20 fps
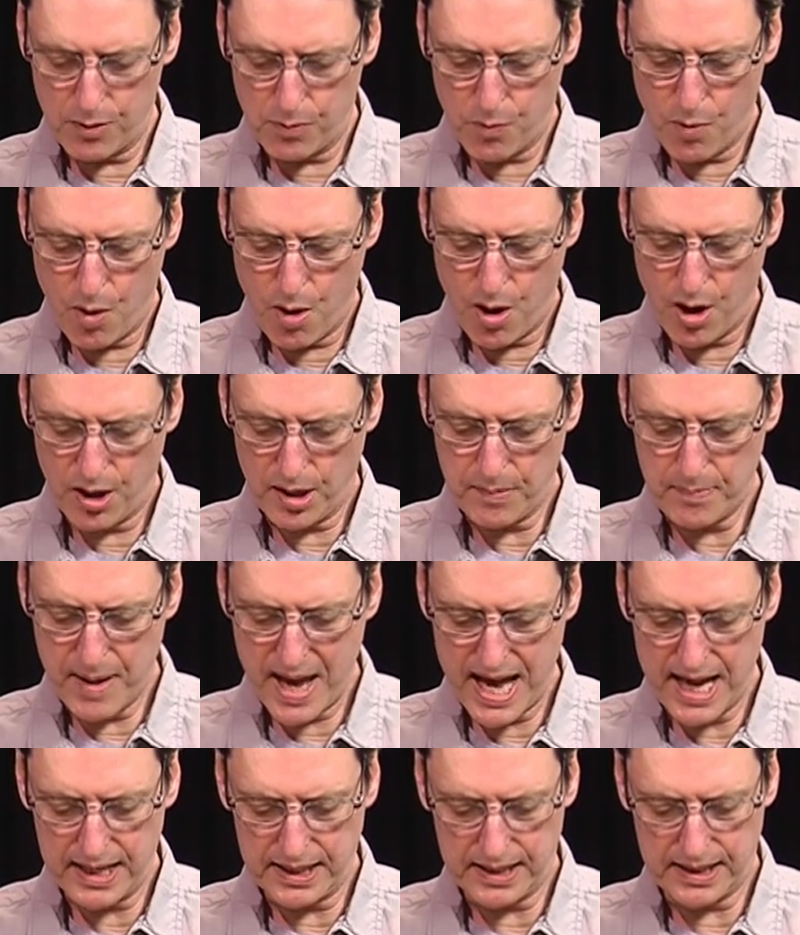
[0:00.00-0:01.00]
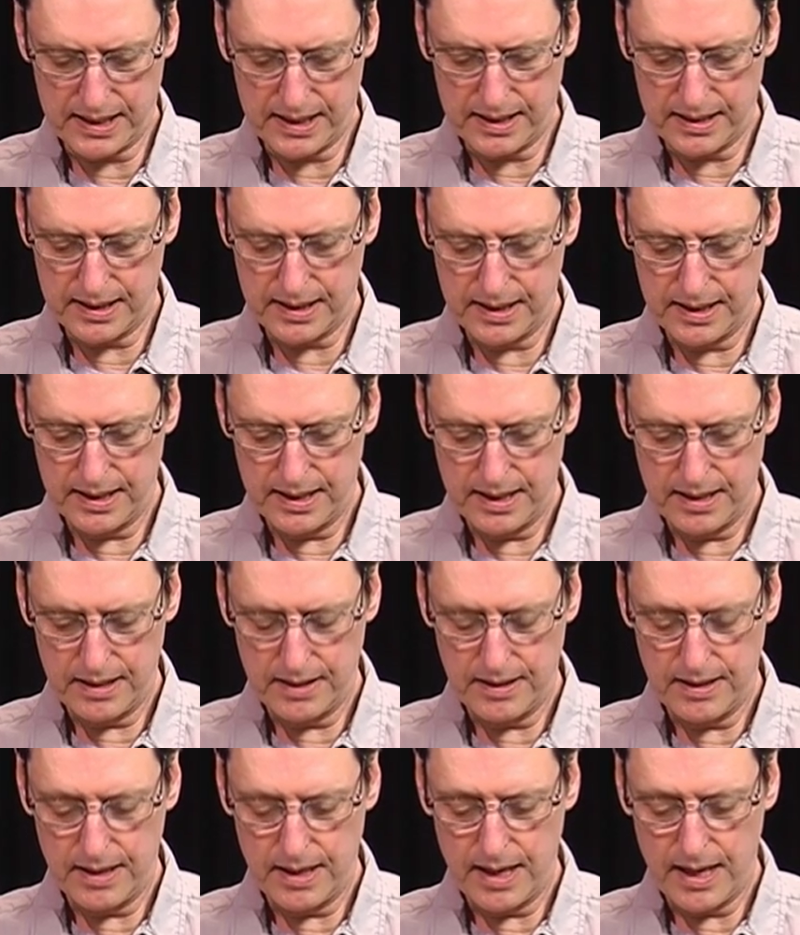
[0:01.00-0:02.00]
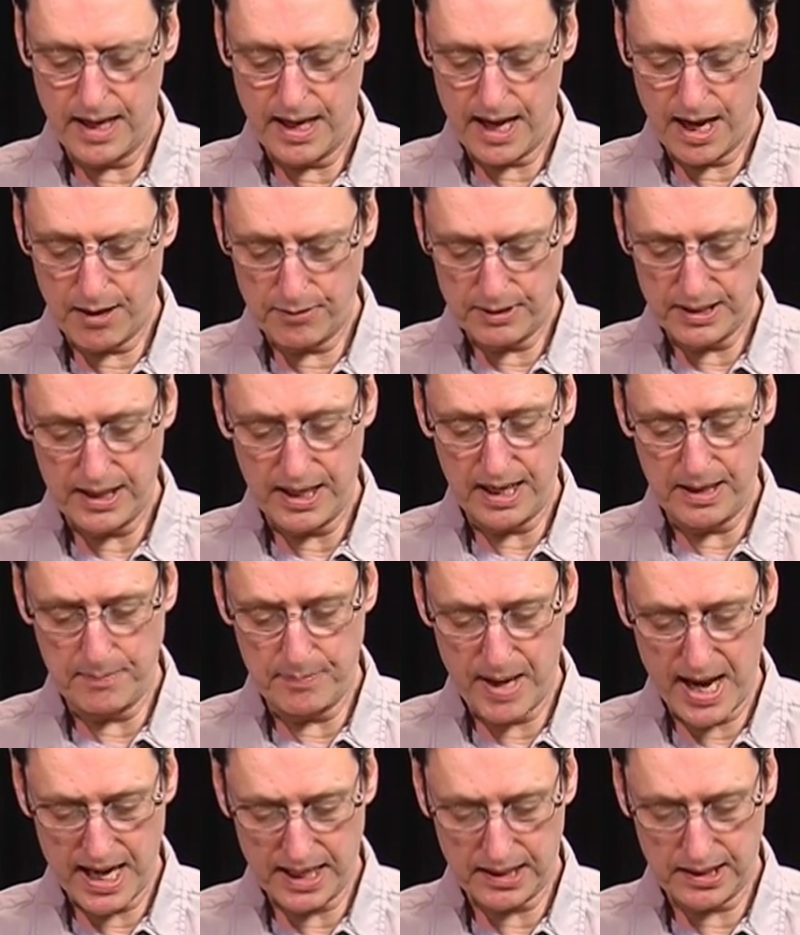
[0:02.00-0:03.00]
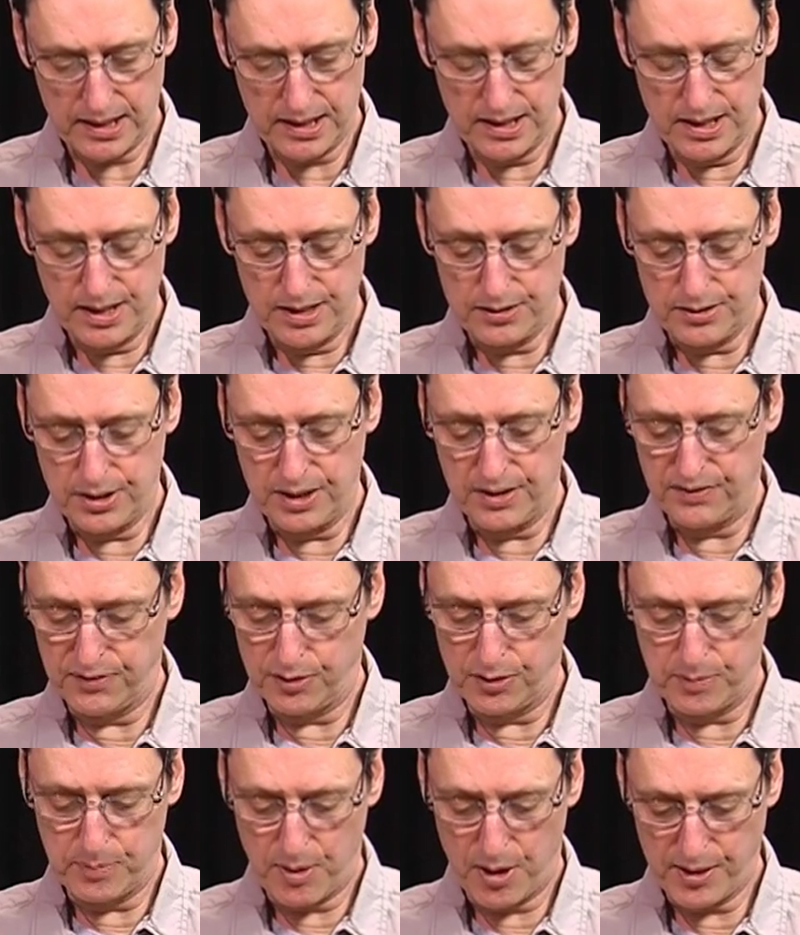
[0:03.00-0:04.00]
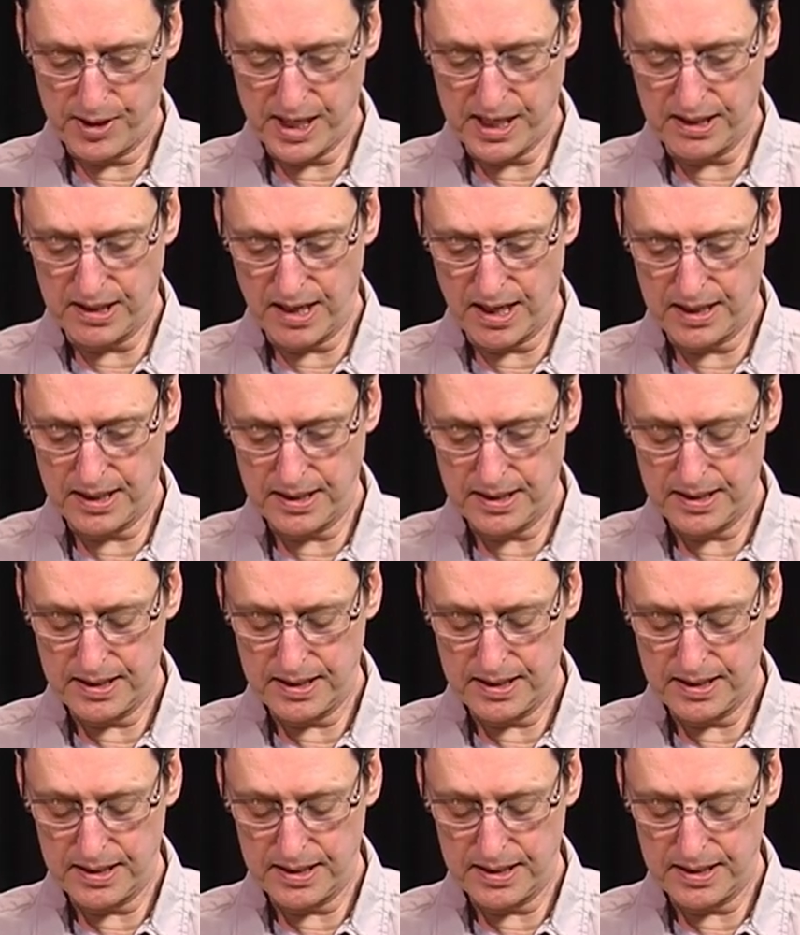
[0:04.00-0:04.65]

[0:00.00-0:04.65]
walk back, out and back to the full parking lot.